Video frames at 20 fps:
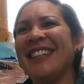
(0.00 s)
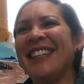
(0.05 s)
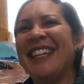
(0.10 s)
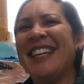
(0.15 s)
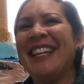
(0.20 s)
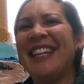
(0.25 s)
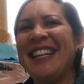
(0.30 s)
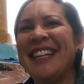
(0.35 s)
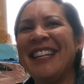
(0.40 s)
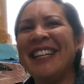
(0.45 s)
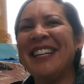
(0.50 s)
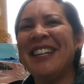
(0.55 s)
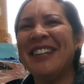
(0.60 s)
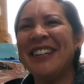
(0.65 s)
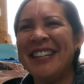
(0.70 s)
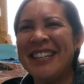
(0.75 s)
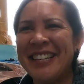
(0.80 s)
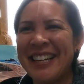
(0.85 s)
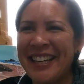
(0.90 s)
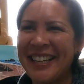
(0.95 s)
You
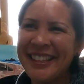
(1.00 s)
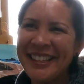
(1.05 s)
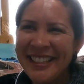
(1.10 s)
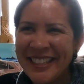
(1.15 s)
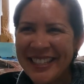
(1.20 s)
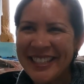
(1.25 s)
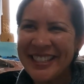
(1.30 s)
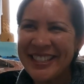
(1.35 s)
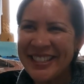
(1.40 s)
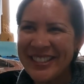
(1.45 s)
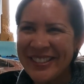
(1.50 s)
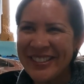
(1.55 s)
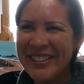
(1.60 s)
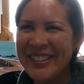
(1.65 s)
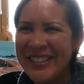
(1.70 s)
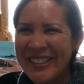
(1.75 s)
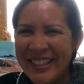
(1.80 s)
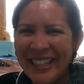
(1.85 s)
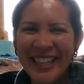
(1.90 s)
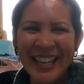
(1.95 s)
know, in Catholic
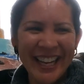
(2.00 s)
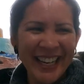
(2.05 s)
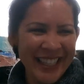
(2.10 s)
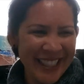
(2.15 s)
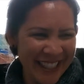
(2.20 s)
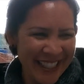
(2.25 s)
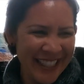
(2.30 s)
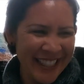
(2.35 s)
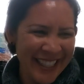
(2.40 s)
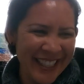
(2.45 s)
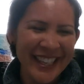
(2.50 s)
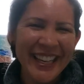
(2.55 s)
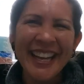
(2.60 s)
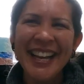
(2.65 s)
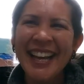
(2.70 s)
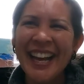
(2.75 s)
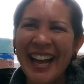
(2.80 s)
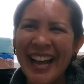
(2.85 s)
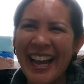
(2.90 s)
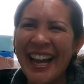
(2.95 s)
school, like
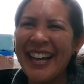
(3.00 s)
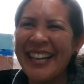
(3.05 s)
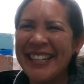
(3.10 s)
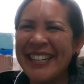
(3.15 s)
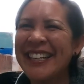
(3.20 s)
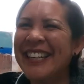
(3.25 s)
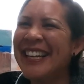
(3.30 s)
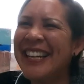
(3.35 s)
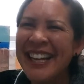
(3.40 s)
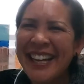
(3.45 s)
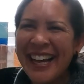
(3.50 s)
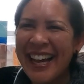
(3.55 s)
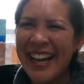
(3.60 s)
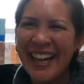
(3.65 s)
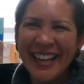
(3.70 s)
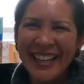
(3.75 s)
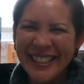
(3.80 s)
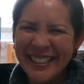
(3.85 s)
I